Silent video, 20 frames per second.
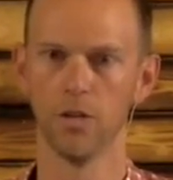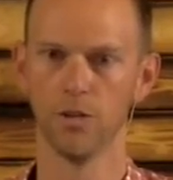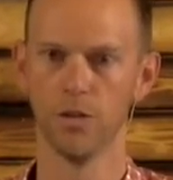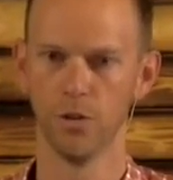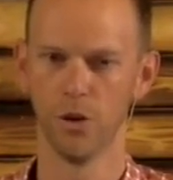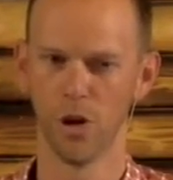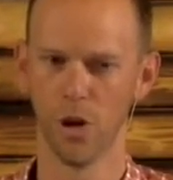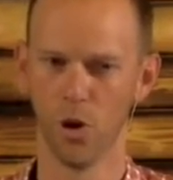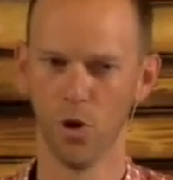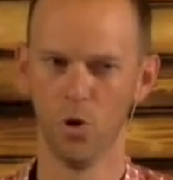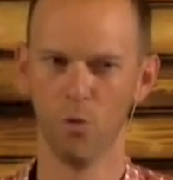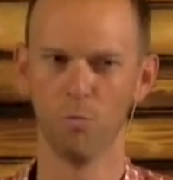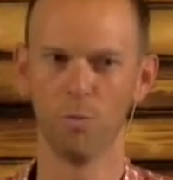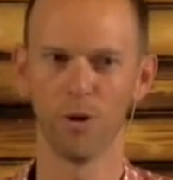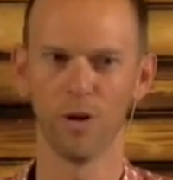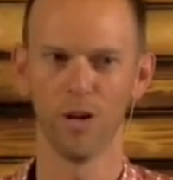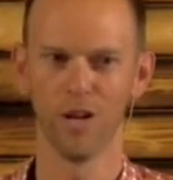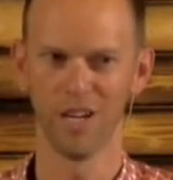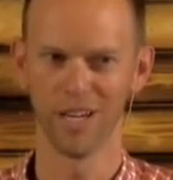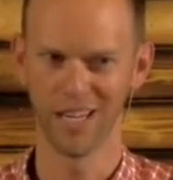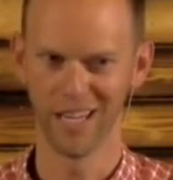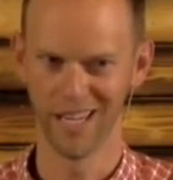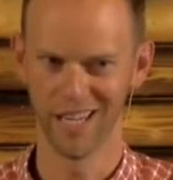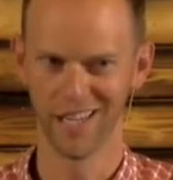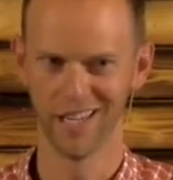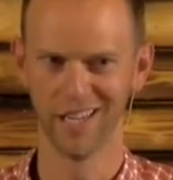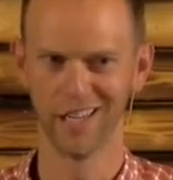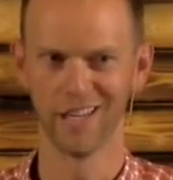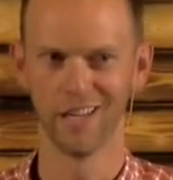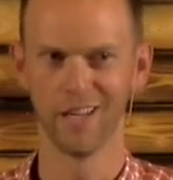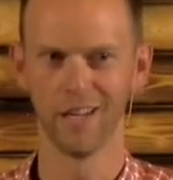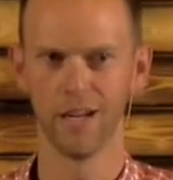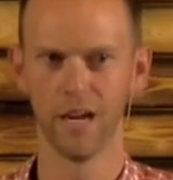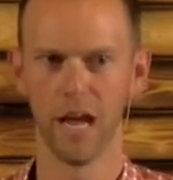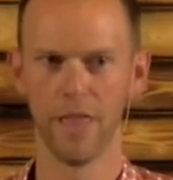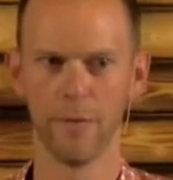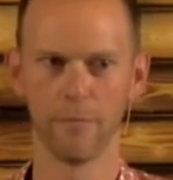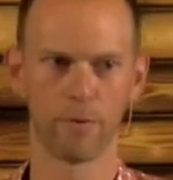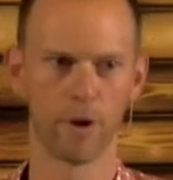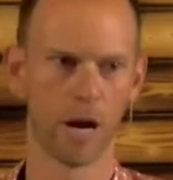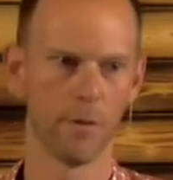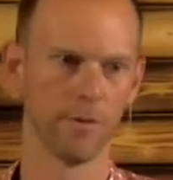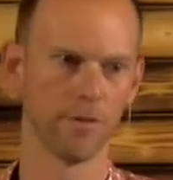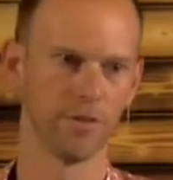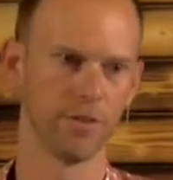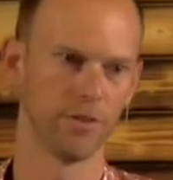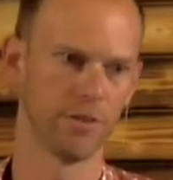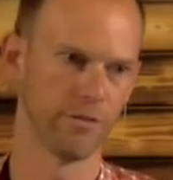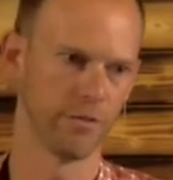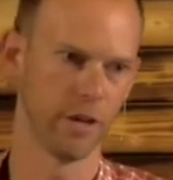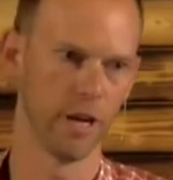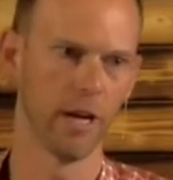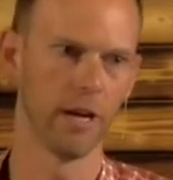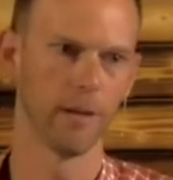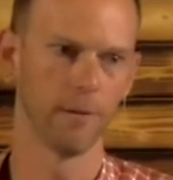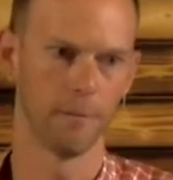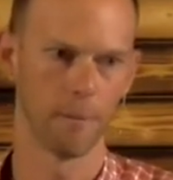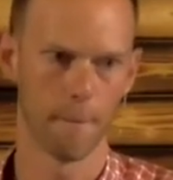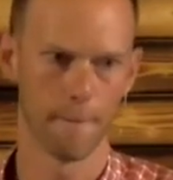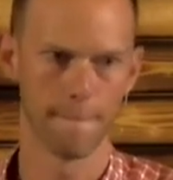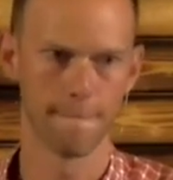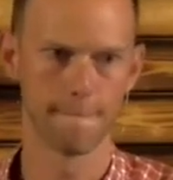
to hope again in the promises of God.